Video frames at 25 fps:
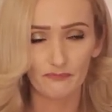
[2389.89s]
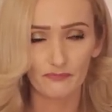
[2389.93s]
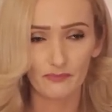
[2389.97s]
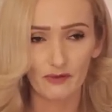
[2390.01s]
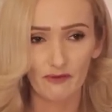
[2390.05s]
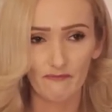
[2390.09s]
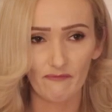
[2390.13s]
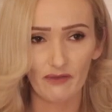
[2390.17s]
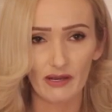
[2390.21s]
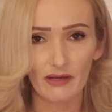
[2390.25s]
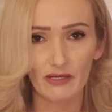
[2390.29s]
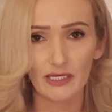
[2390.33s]

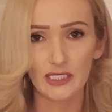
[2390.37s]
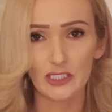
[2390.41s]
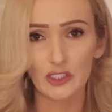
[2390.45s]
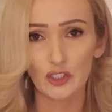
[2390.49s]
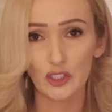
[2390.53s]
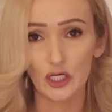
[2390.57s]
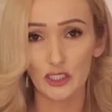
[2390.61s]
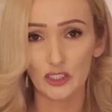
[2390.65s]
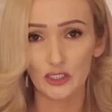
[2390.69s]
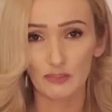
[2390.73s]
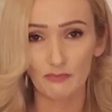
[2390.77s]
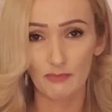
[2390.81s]
very
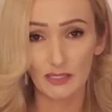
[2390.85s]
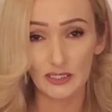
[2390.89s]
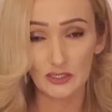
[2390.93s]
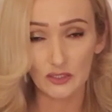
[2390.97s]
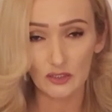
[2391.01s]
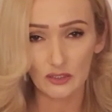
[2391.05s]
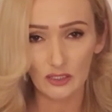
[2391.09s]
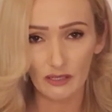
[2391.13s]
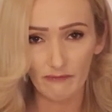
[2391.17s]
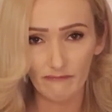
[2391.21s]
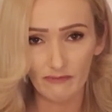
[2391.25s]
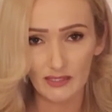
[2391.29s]

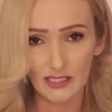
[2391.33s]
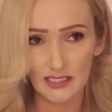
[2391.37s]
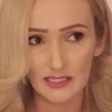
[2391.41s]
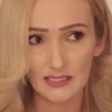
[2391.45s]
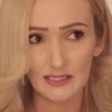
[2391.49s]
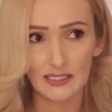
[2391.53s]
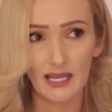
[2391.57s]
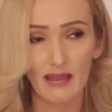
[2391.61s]
judgmental of this.